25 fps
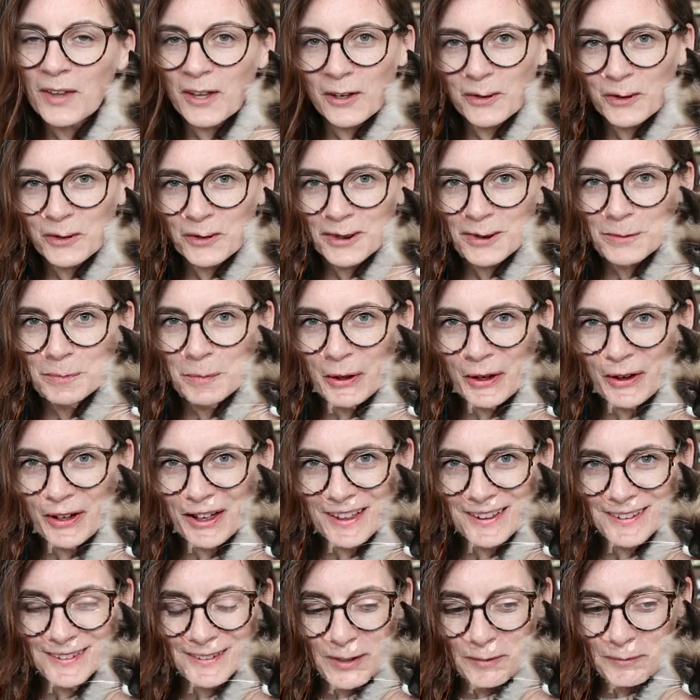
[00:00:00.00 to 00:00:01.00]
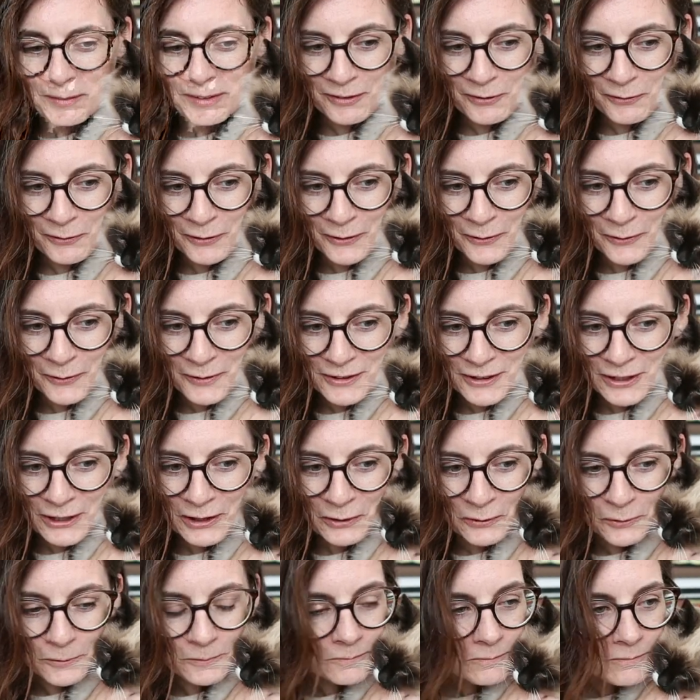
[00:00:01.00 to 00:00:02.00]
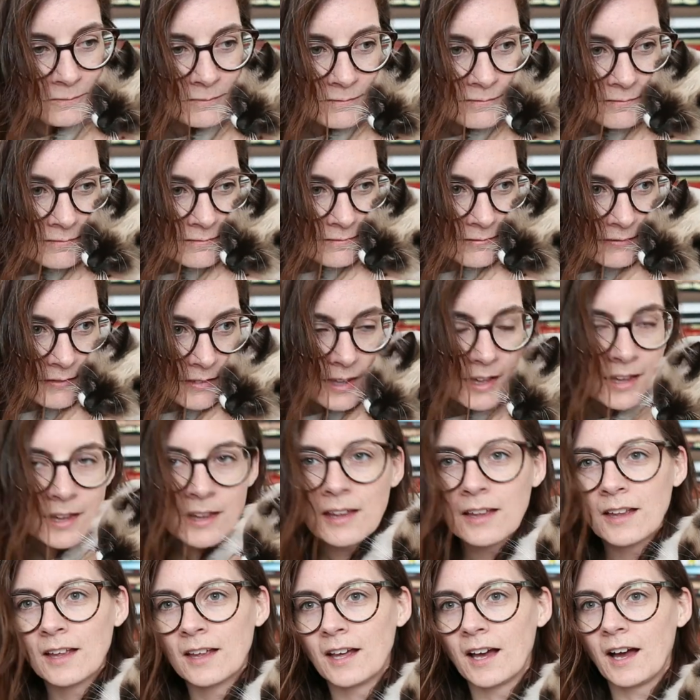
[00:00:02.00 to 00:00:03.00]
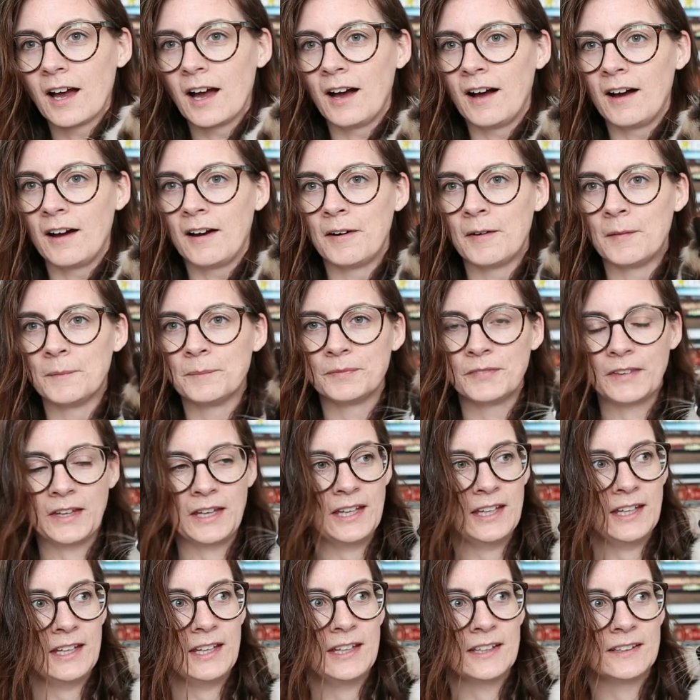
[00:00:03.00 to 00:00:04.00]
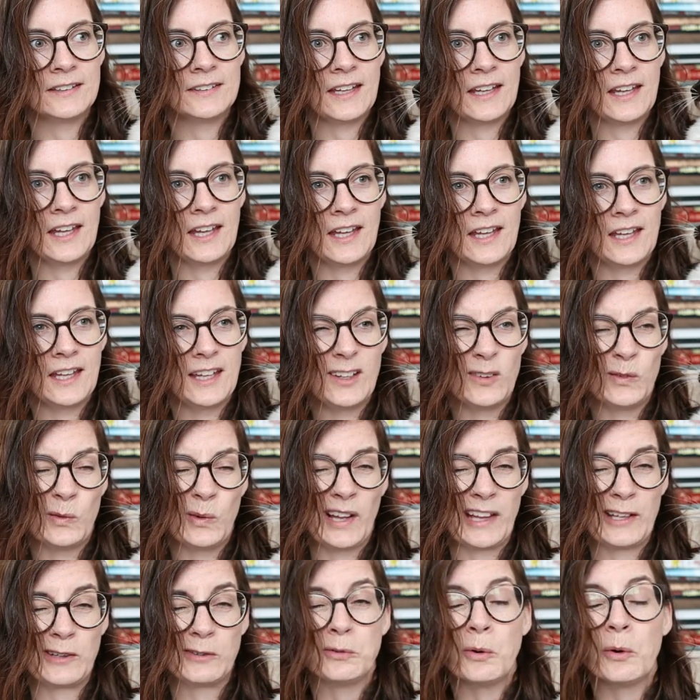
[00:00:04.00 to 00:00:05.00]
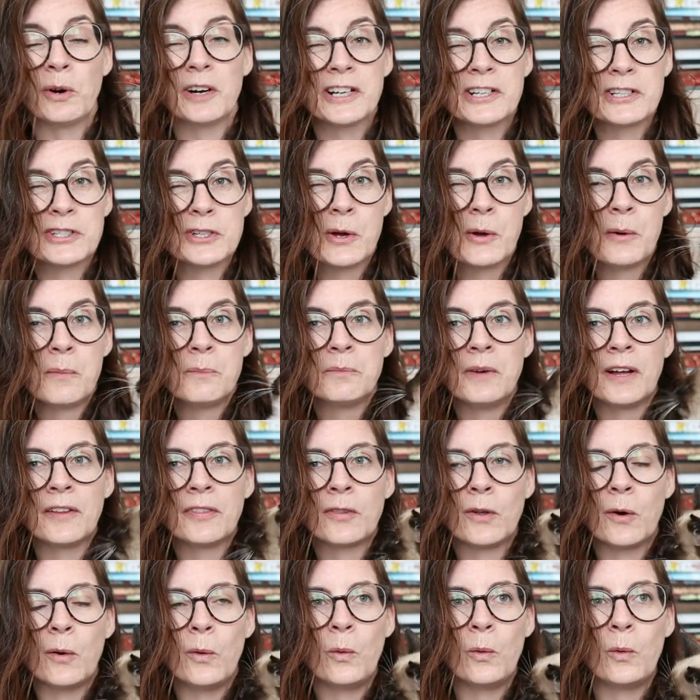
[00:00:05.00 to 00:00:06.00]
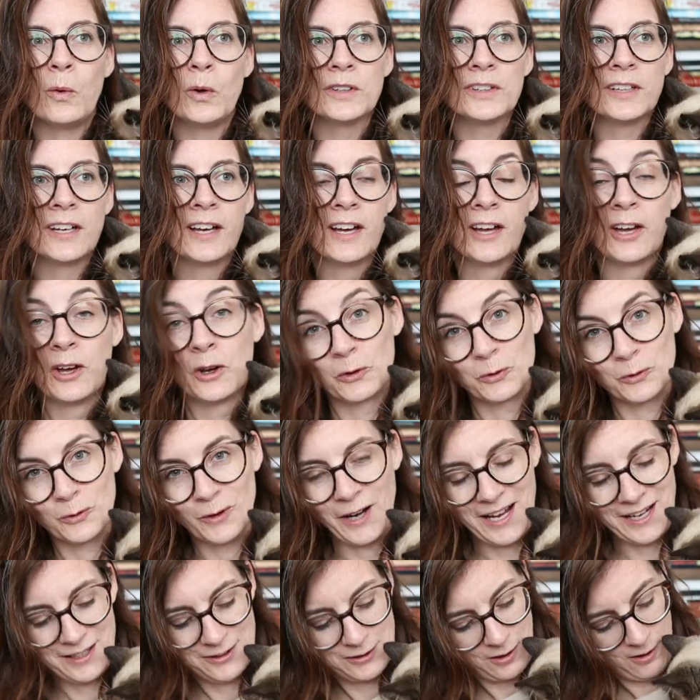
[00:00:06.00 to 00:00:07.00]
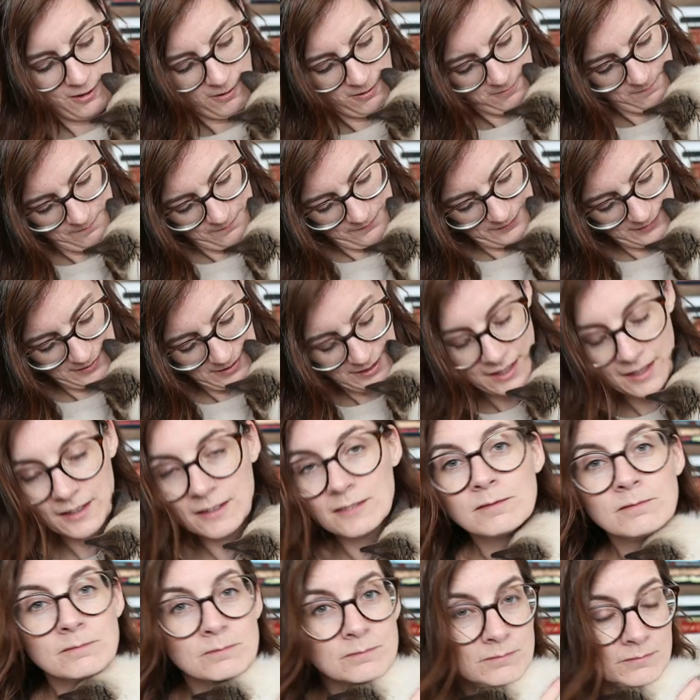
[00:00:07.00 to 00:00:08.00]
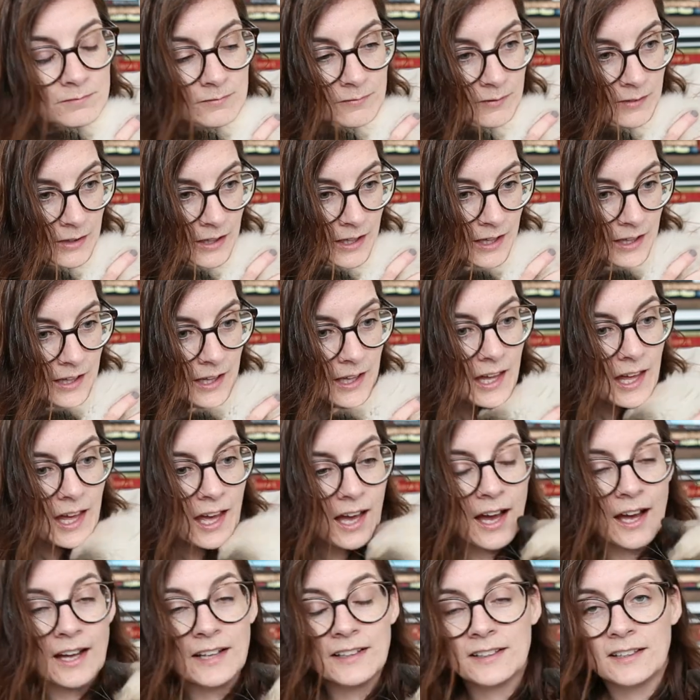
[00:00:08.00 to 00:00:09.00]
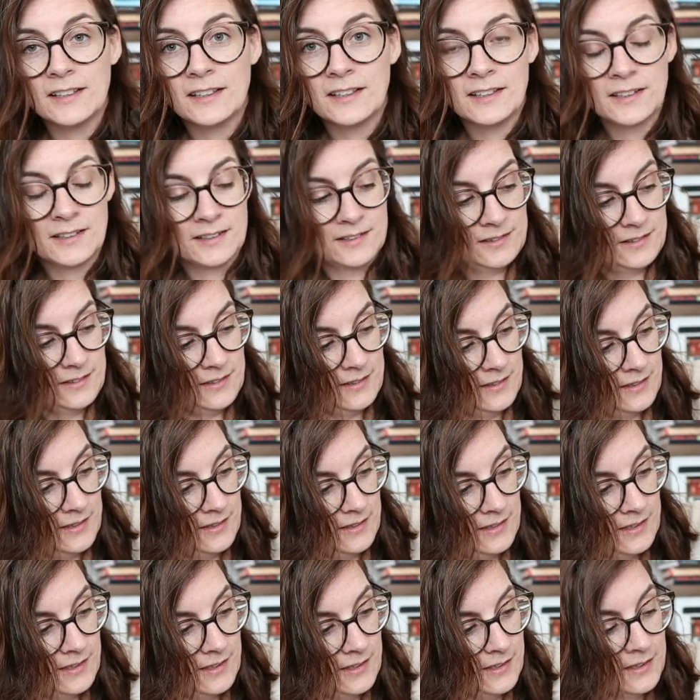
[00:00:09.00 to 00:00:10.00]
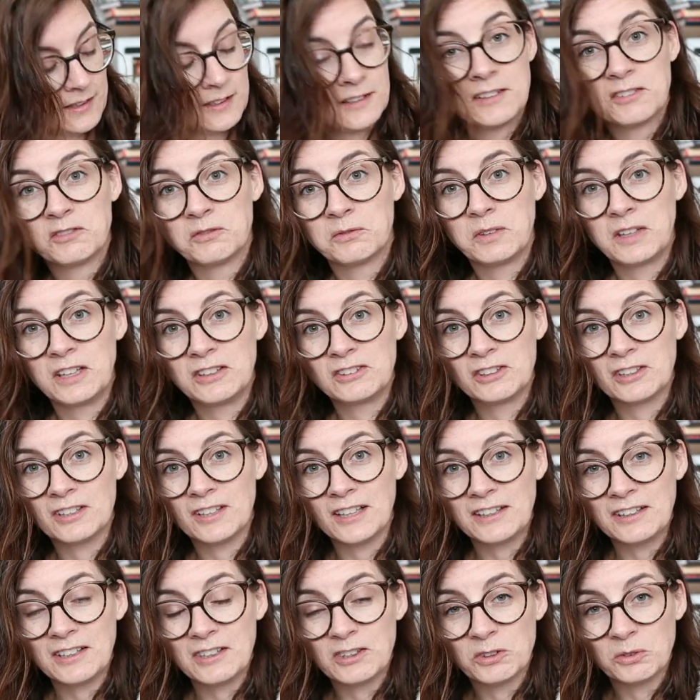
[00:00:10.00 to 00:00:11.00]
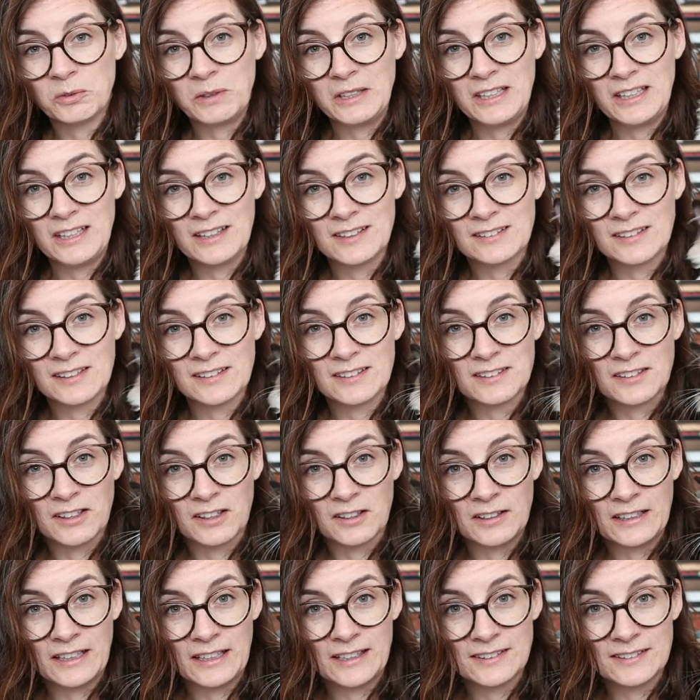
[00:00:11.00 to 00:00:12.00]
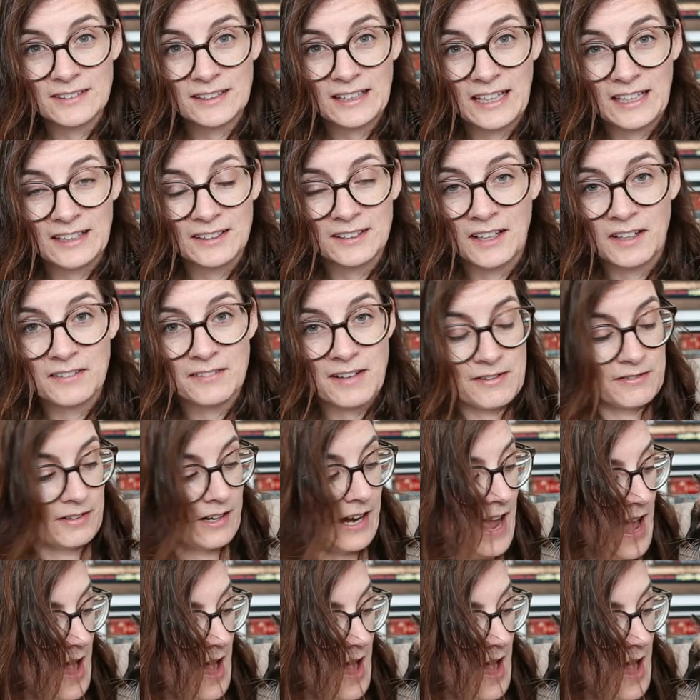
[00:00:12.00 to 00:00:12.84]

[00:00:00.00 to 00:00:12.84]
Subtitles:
I don't know if his purring is coming through, it's cute. He is a like 4-ish month old ragdoll kitten, and he's just like the sweetest, snuggliest kitten I've ever